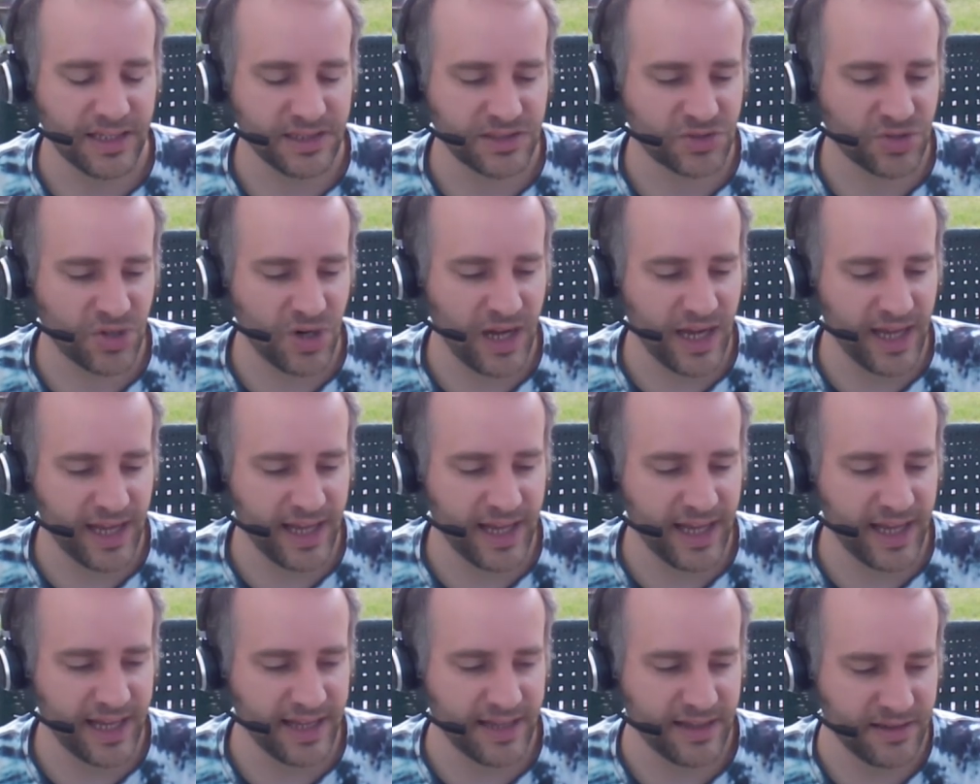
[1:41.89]
try
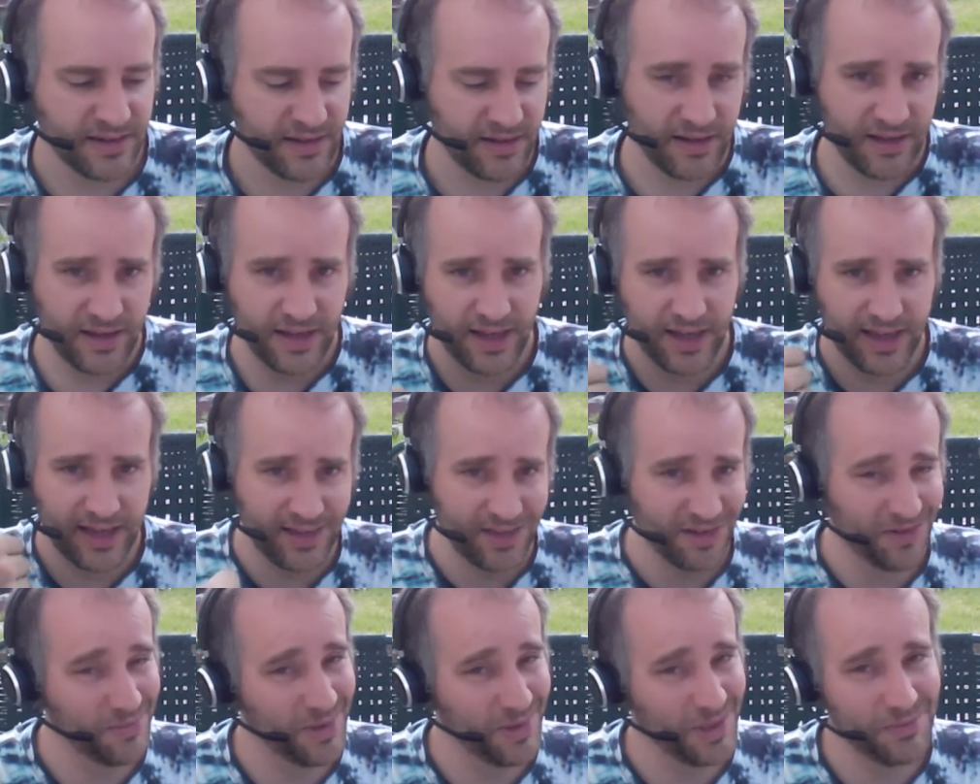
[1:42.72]
and
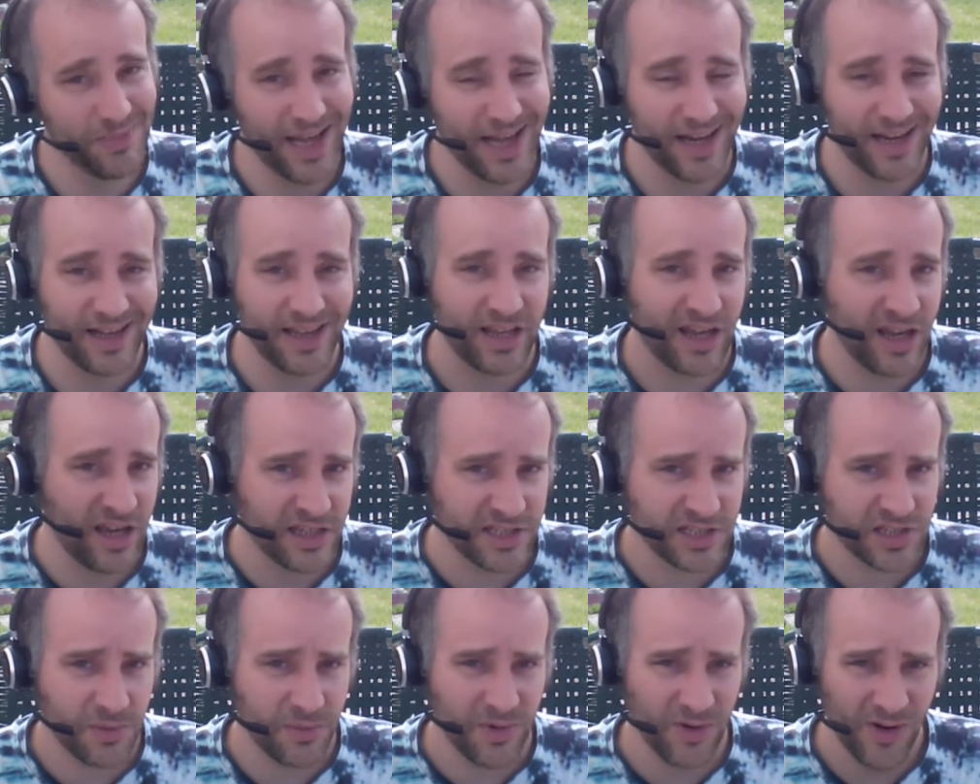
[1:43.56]
either be mad at the
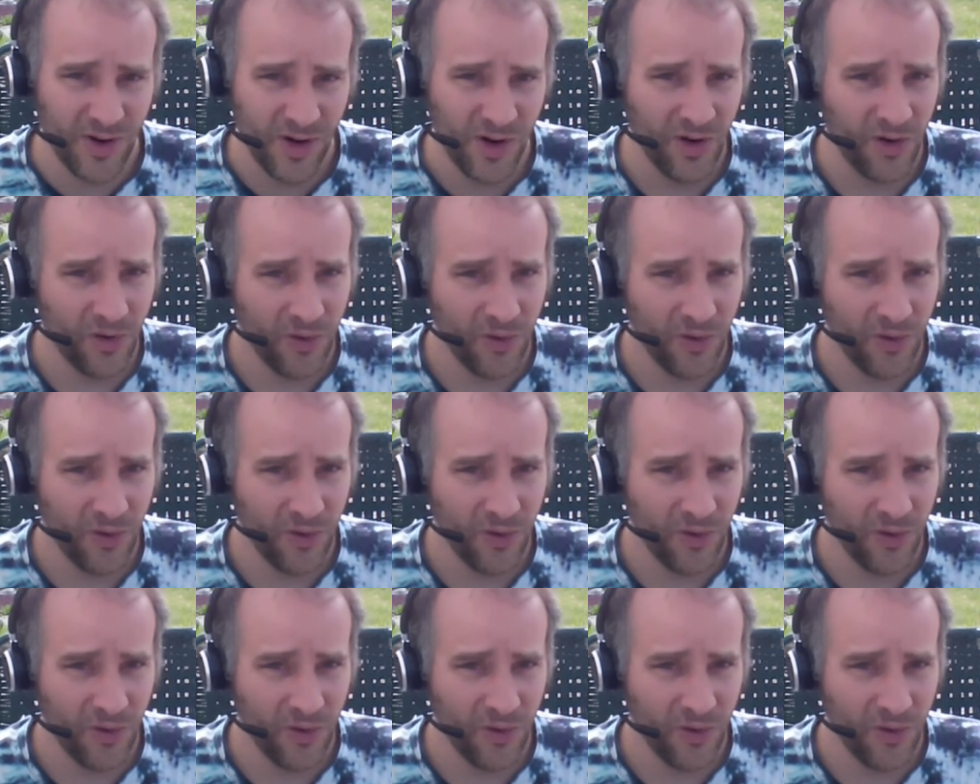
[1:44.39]
customer